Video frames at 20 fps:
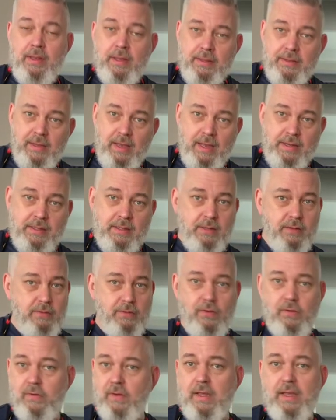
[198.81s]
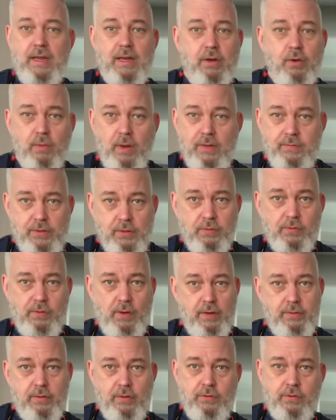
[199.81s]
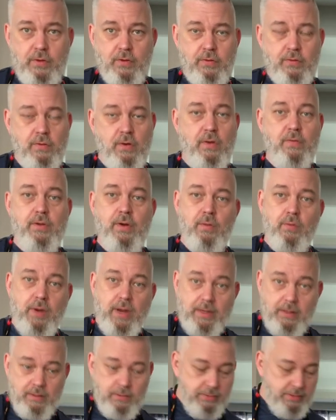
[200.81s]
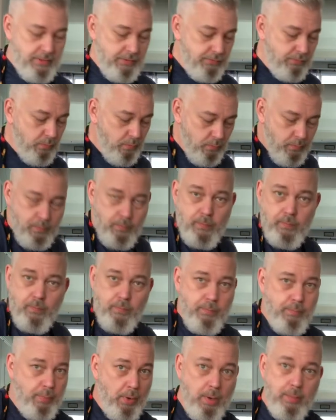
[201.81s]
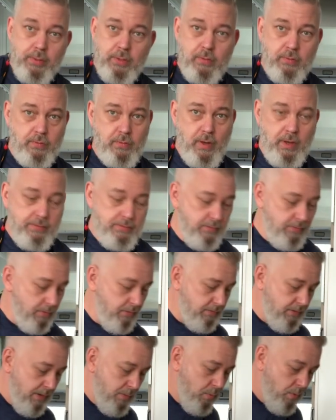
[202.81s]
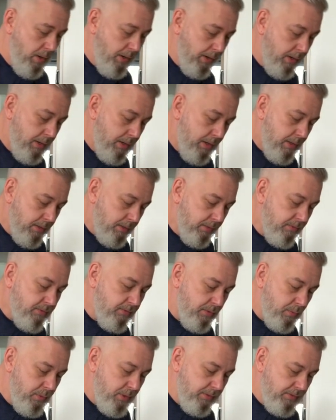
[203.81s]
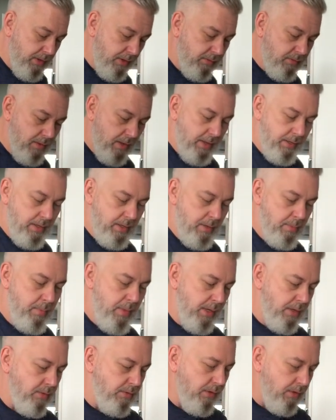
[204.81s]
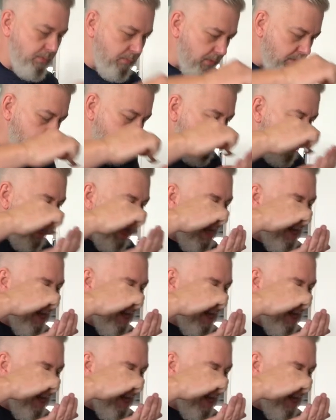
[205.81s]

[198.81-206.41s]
And the idea is just like any gravy or sauce that you're gonna serve in a regular dish, barbecue sauce is the same way. Let's see what it tastes like and make adjustments.